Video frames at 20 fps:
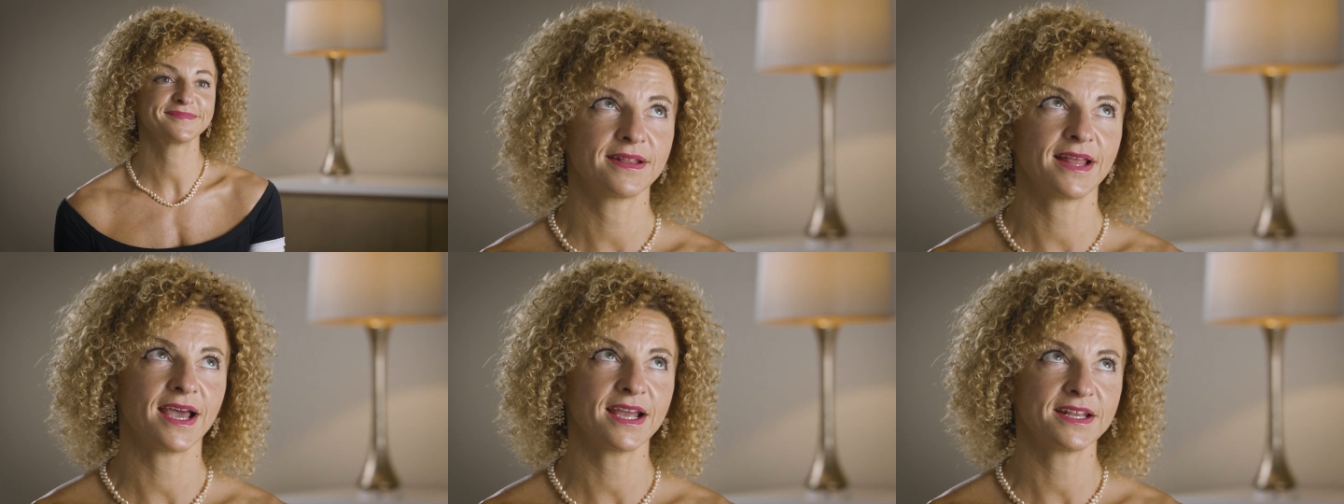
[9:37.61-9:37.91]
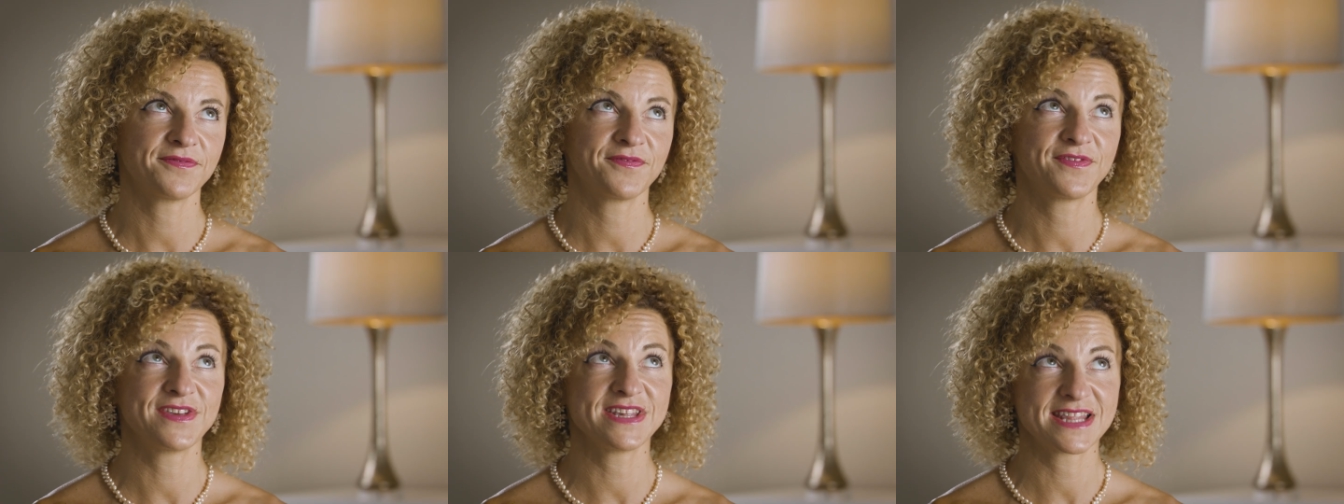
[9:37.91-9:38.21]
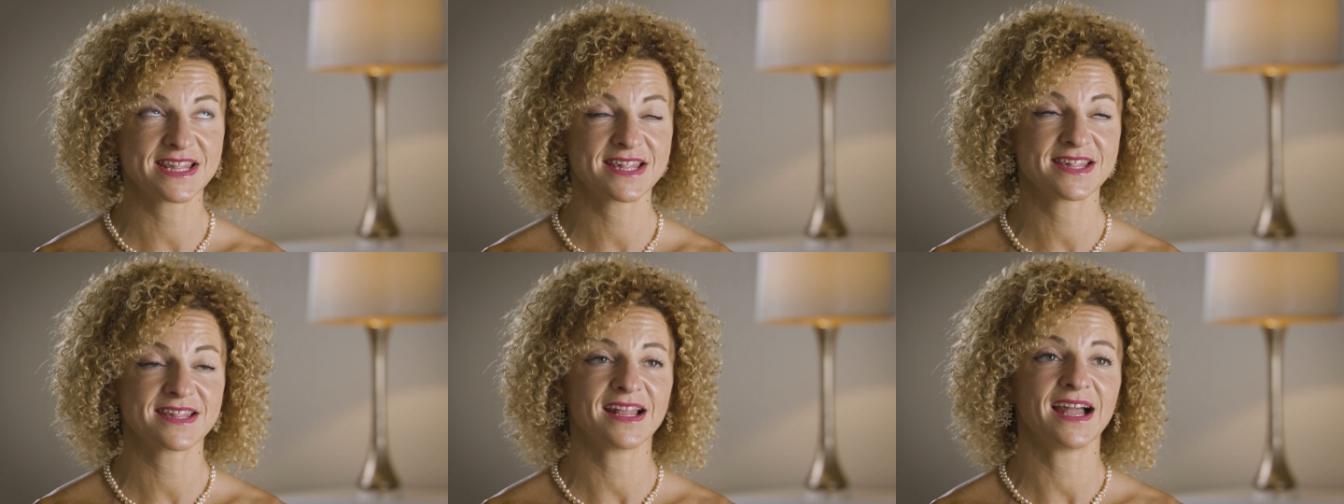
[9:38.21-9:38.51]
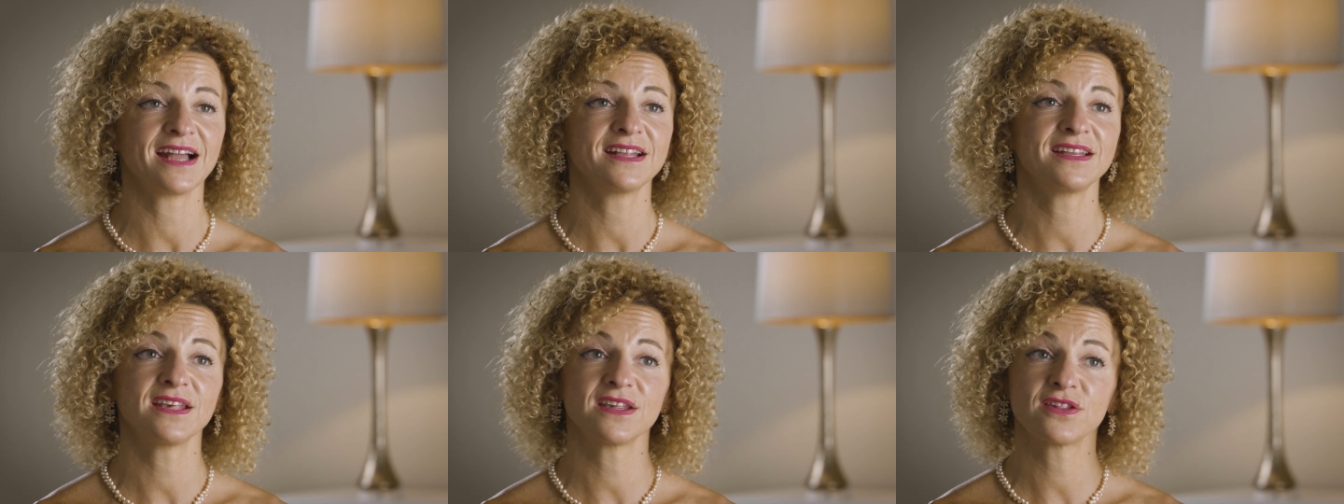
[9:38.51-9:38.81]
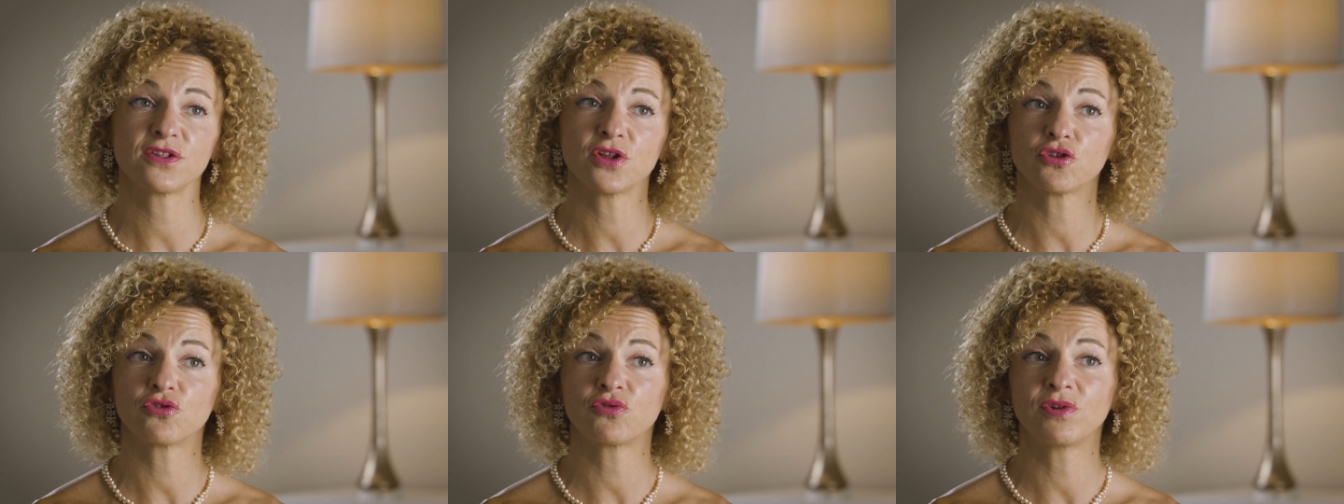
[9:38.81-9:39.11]
Diet fit study
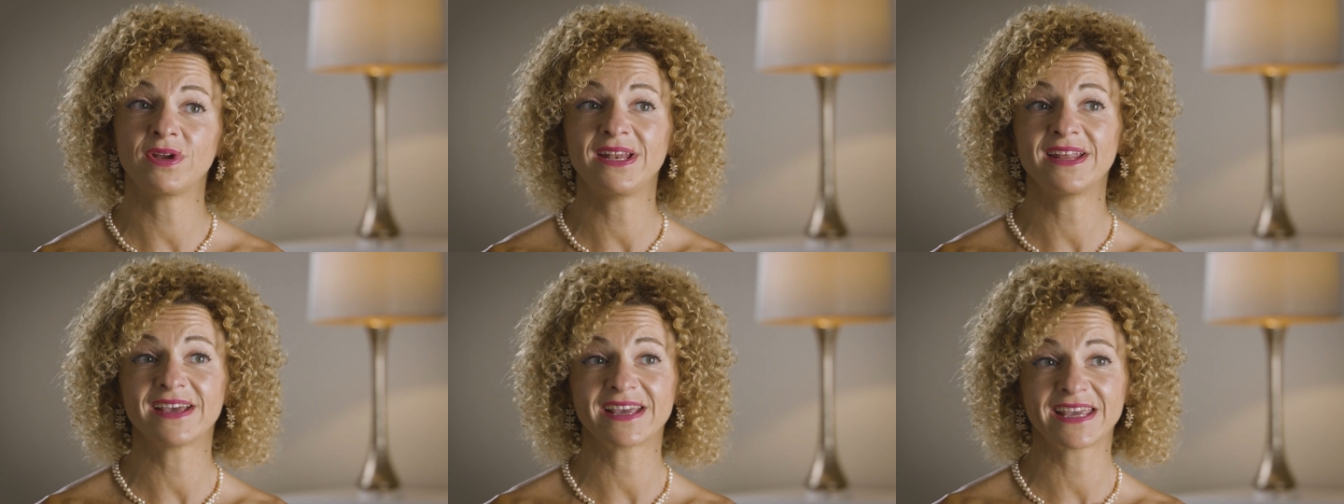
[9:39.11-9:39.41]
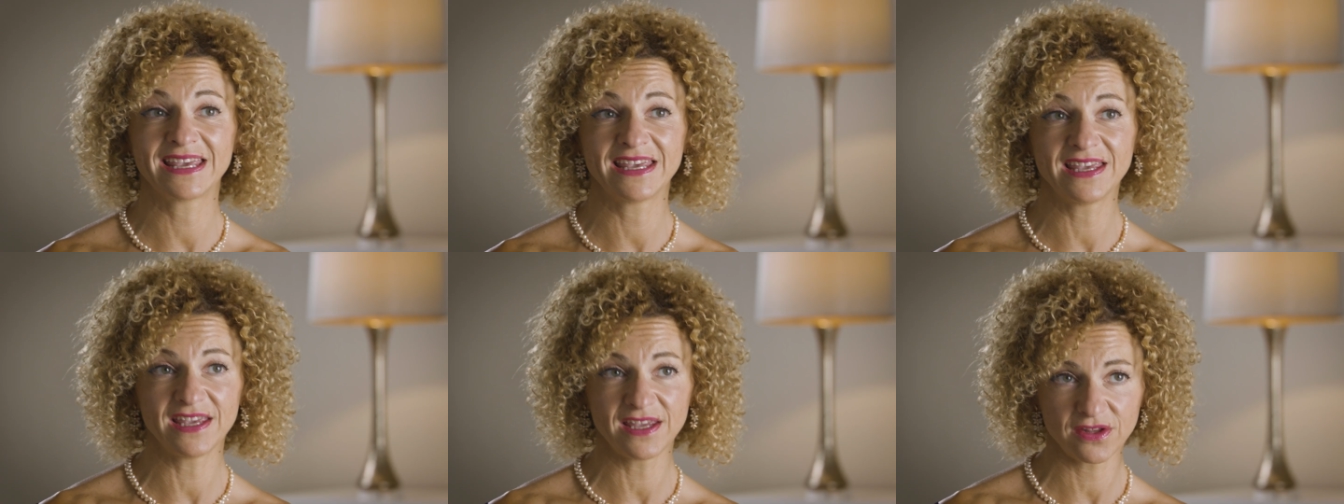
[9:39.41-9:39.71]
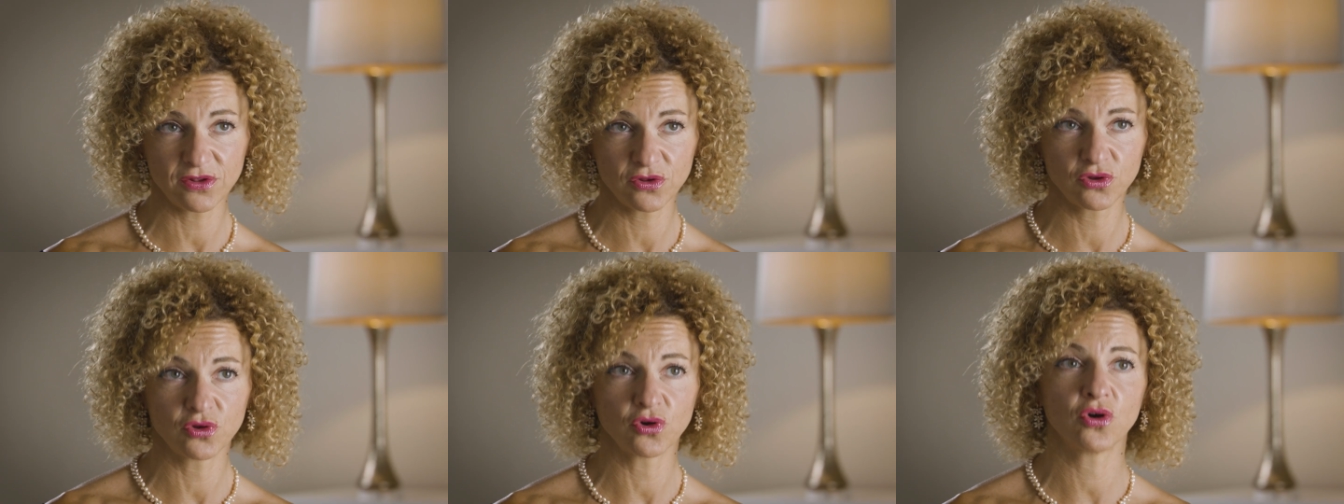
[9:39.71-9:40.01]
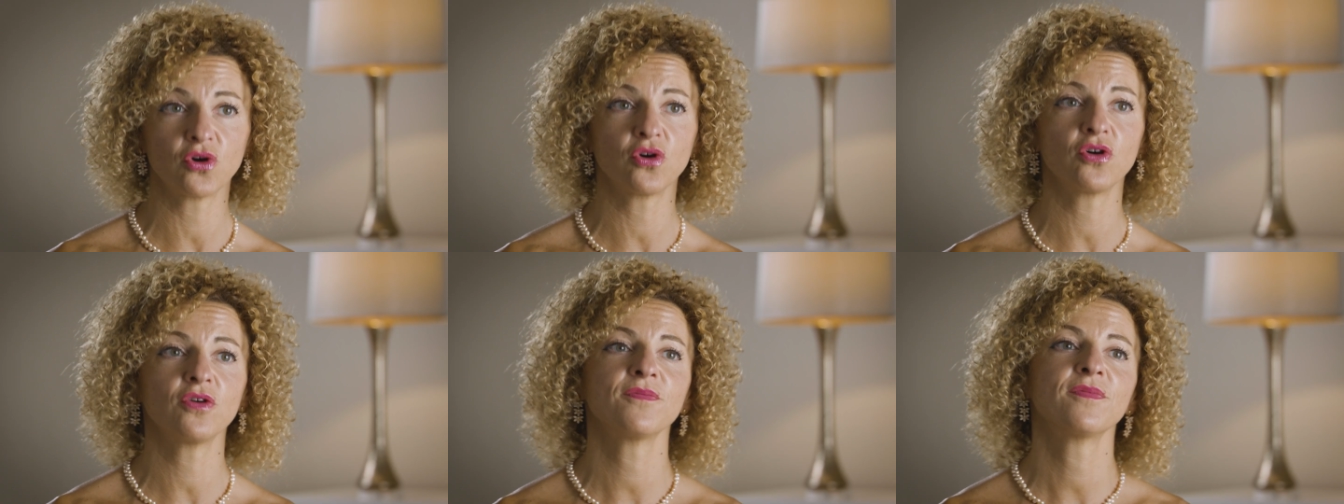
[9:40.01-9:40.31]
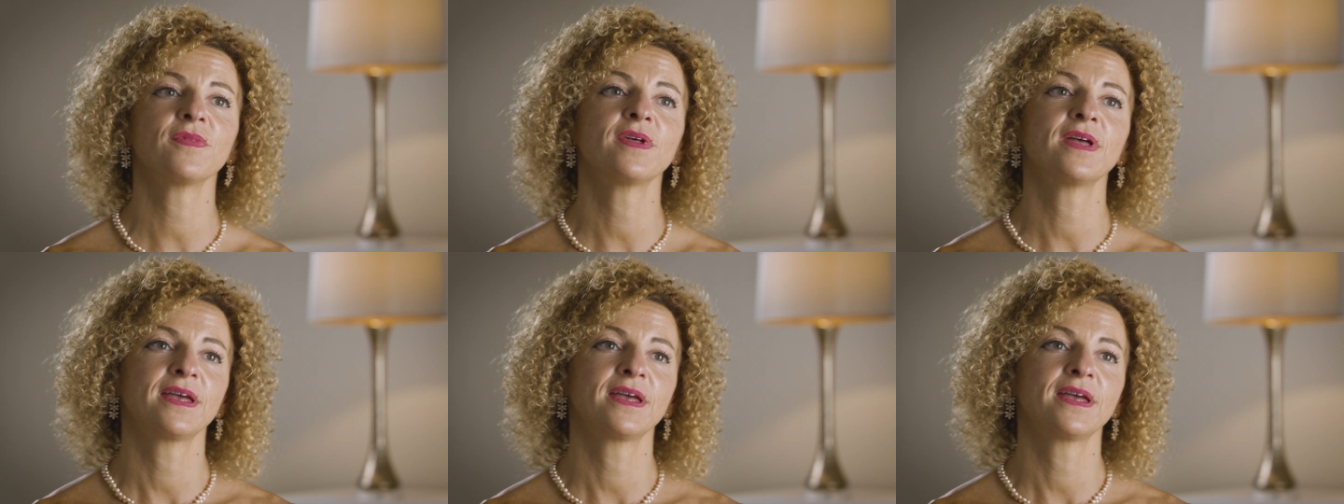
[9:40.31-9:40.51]
is not really a keto